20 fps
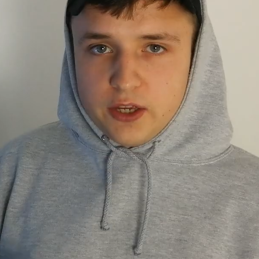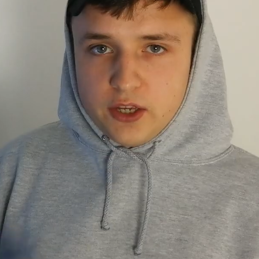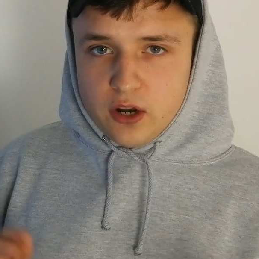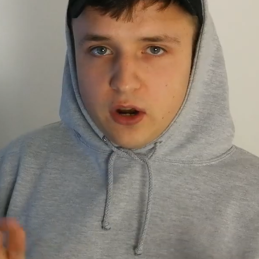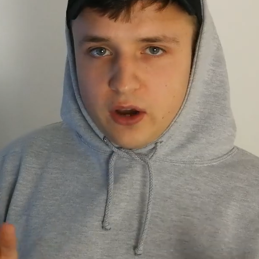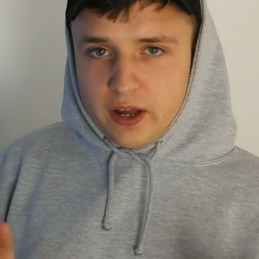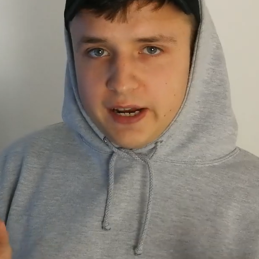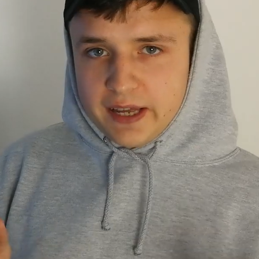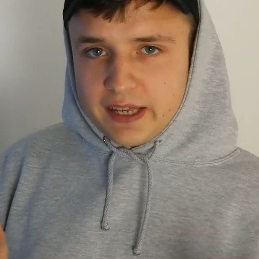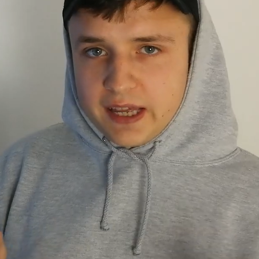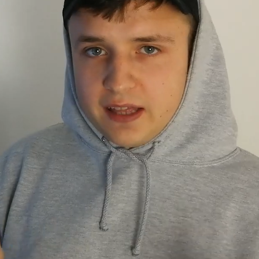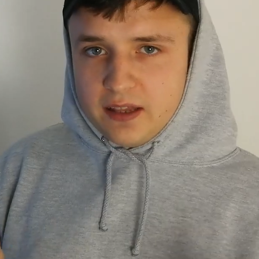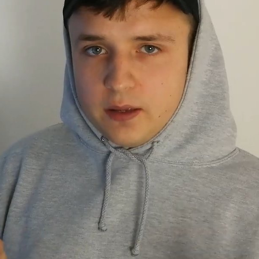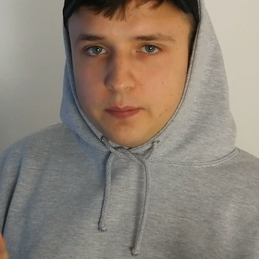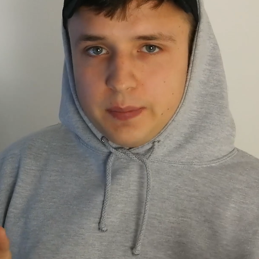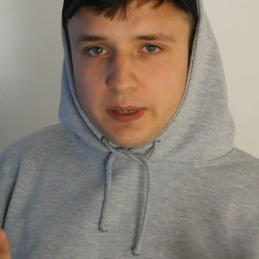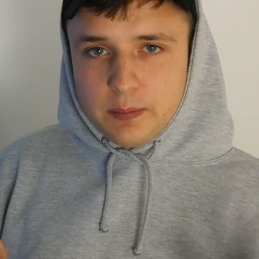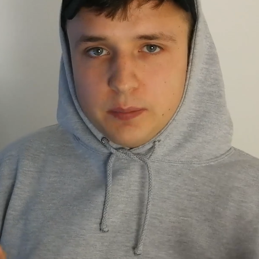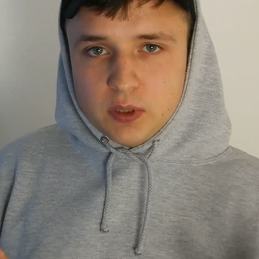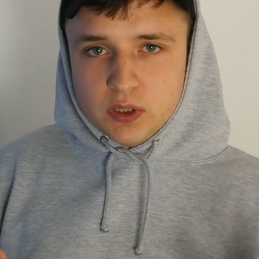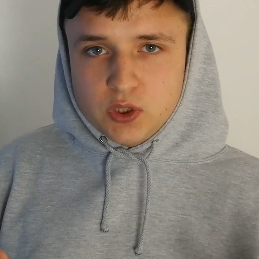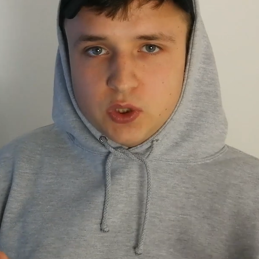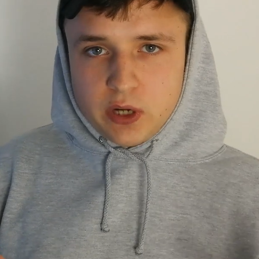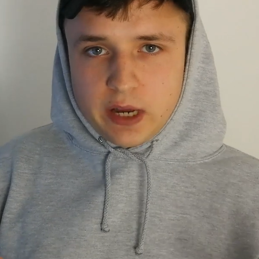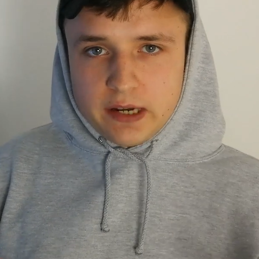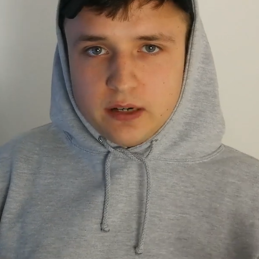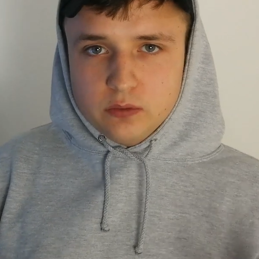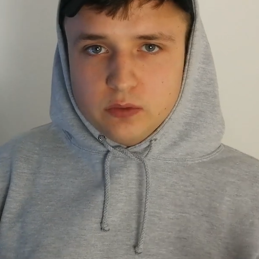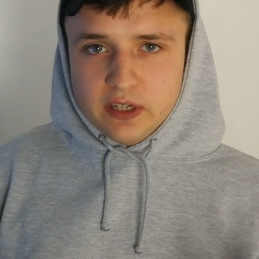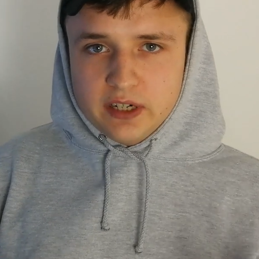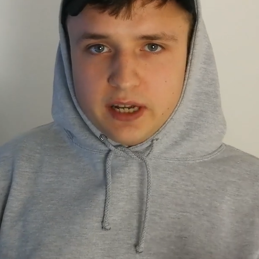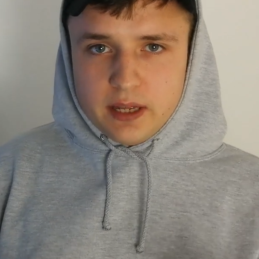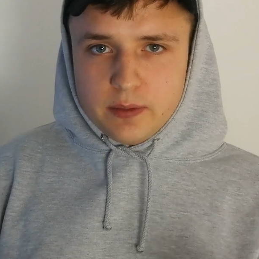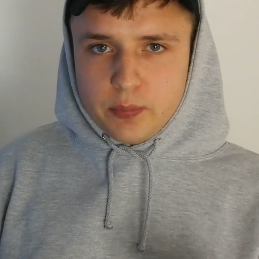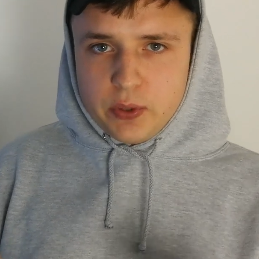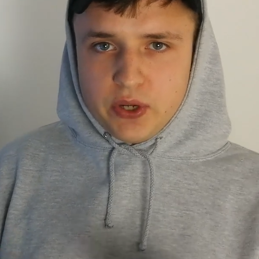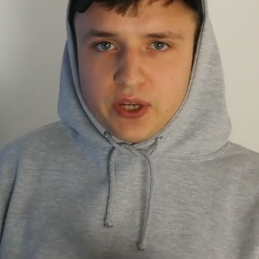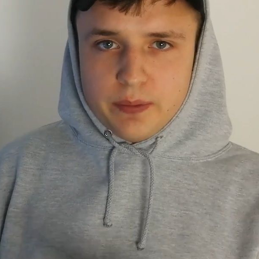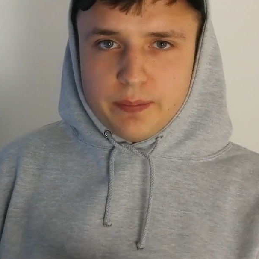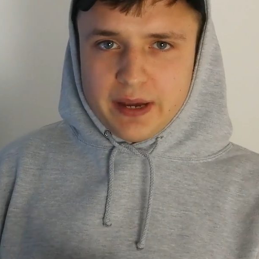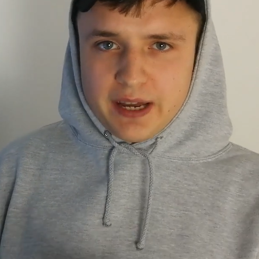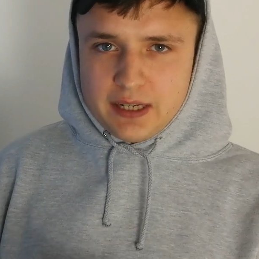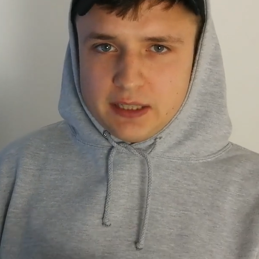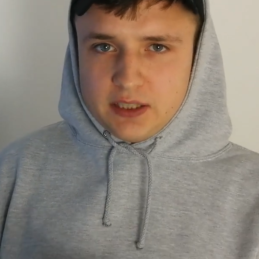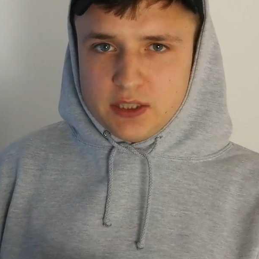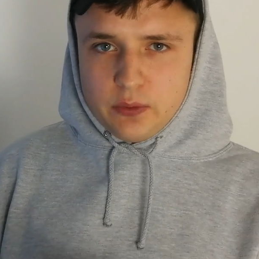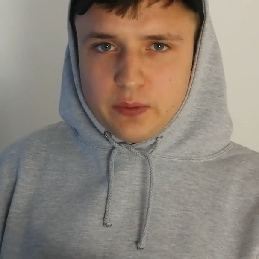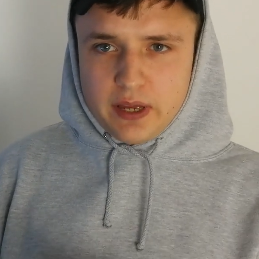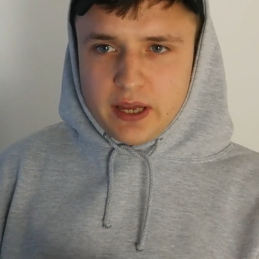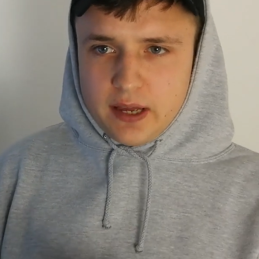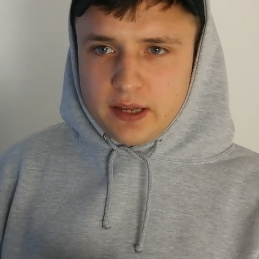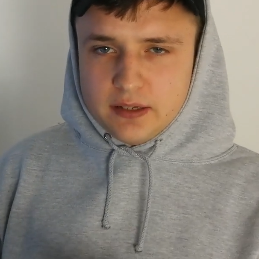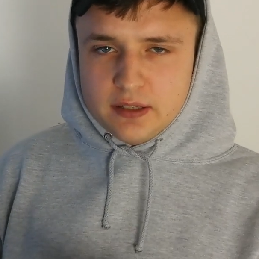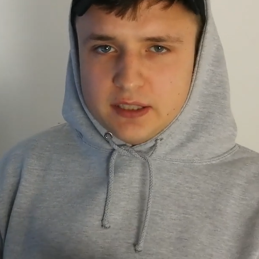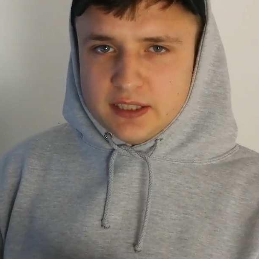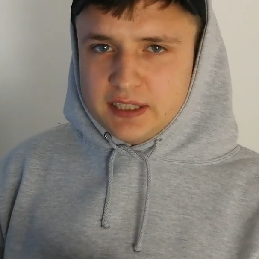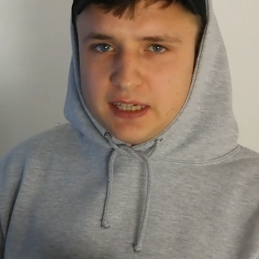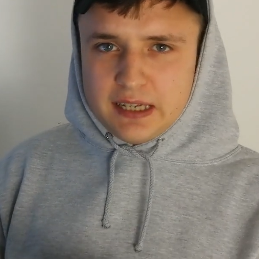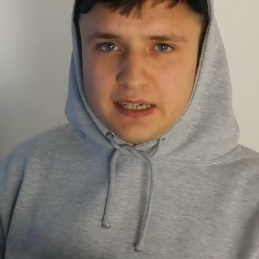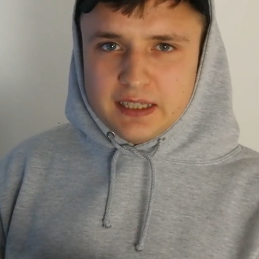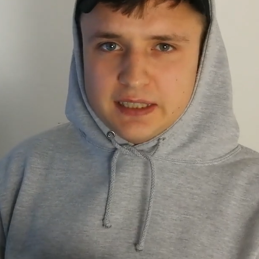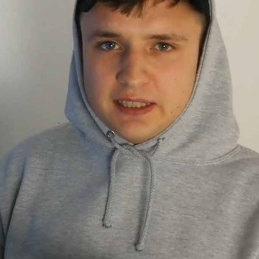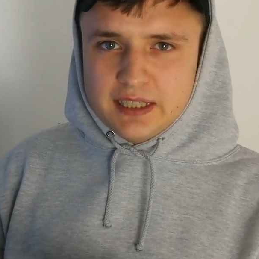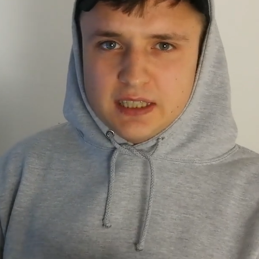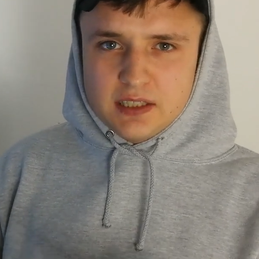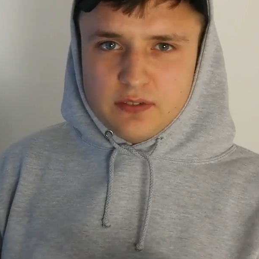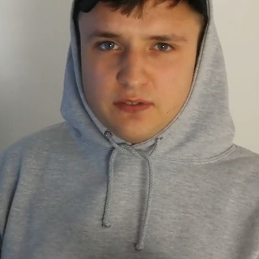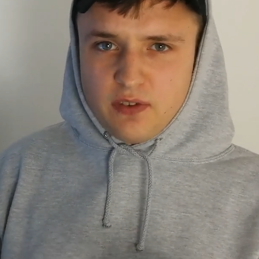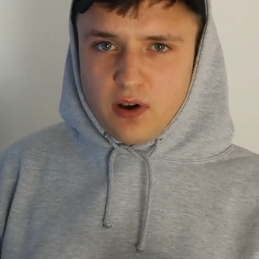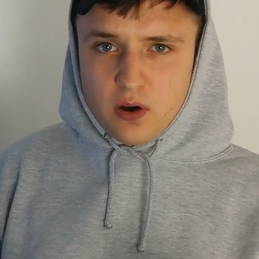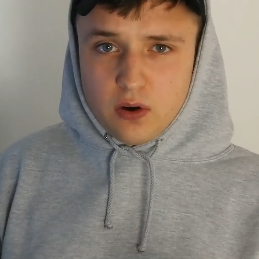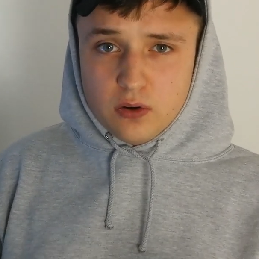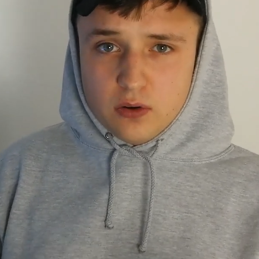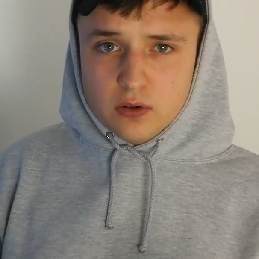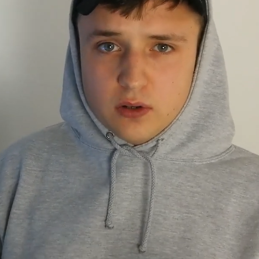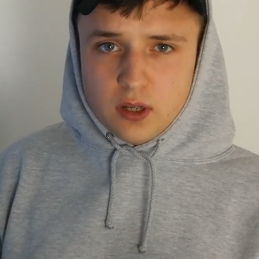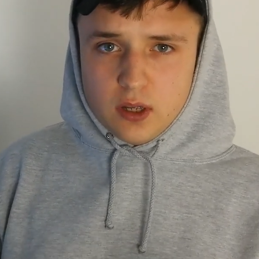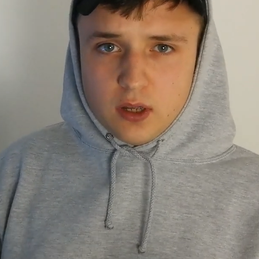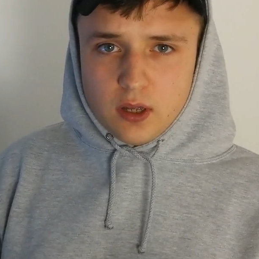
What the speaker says: and I get that people are trying to relate PewDiePie to it and they're saying it's his fault,